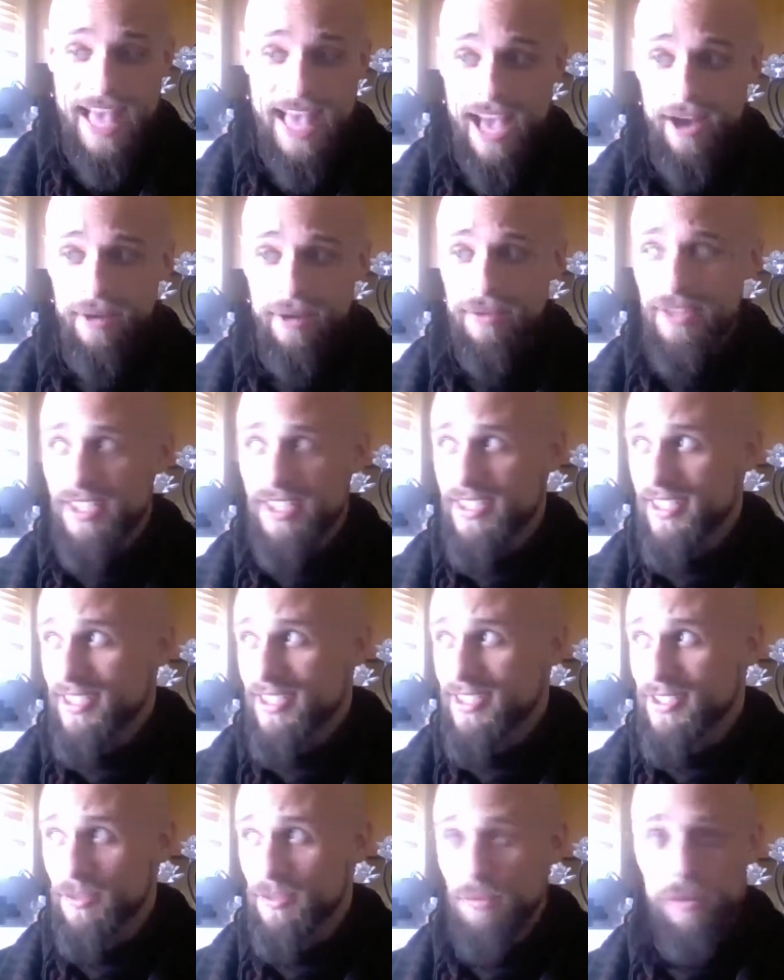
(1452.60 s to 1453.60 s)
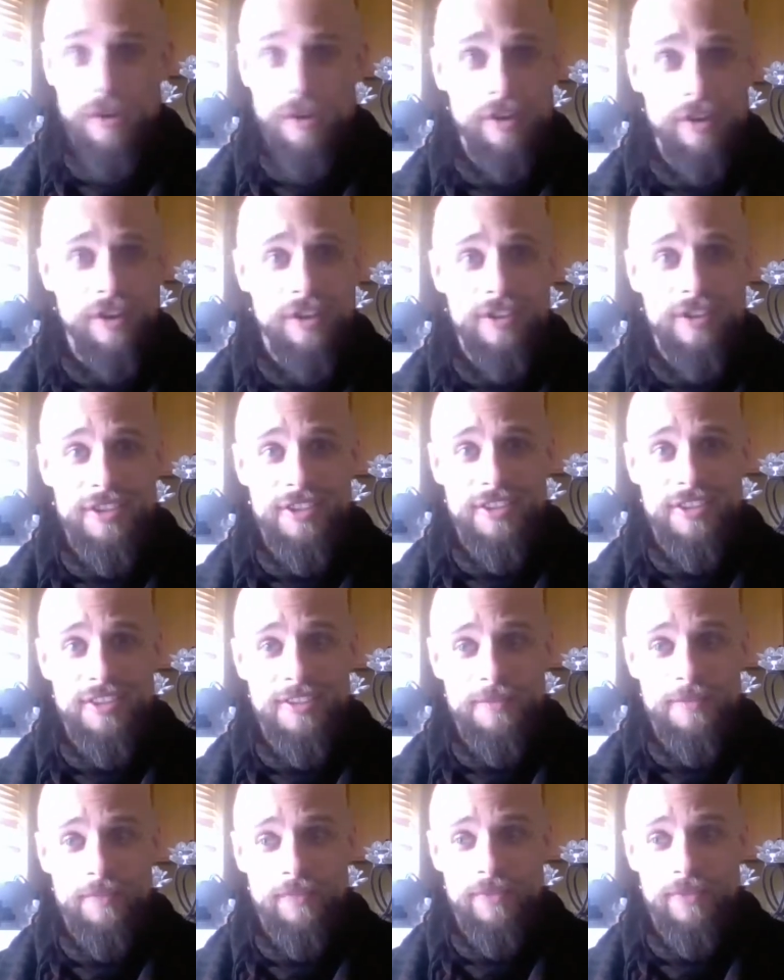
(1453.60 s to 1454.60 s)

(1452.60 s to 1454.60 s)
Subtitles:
how the system works.